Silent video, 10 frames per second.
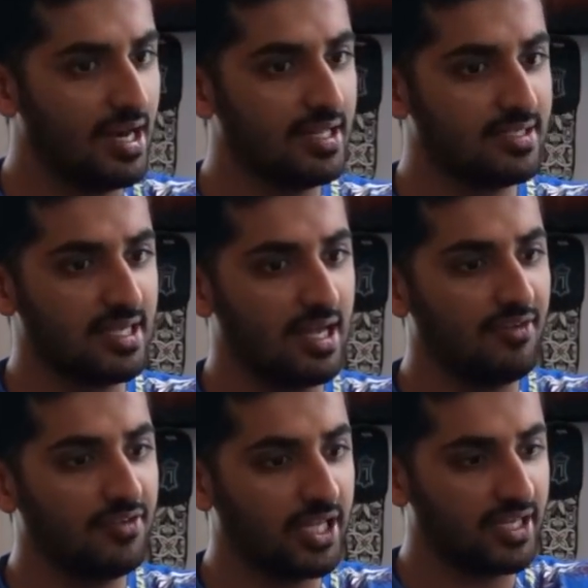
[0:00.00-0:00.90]
And
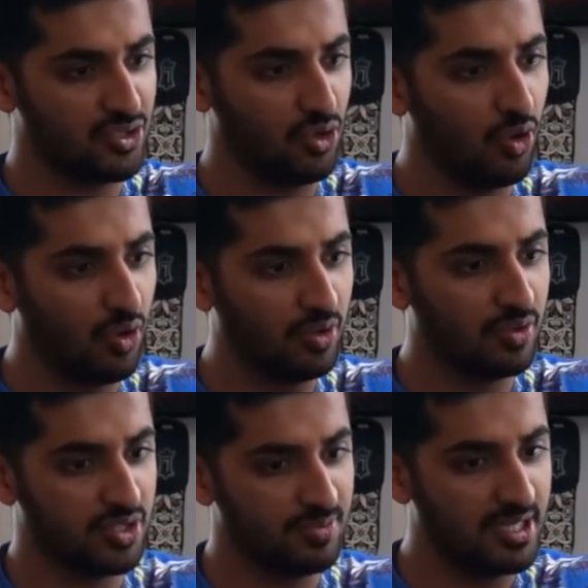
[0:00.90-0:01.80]
I feel like it's
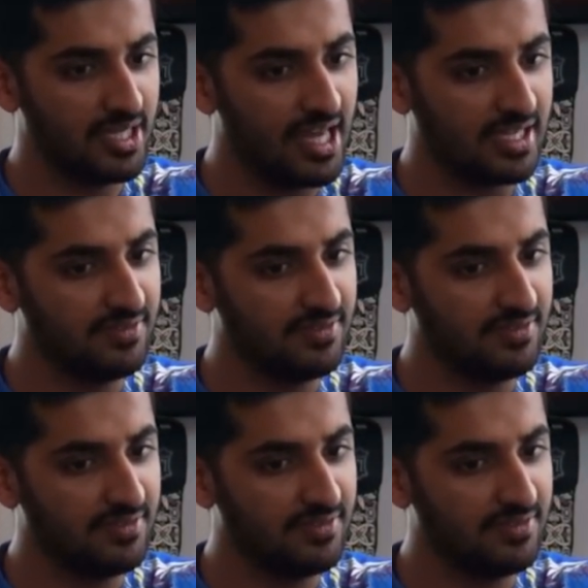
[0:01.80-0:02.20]
all those mundane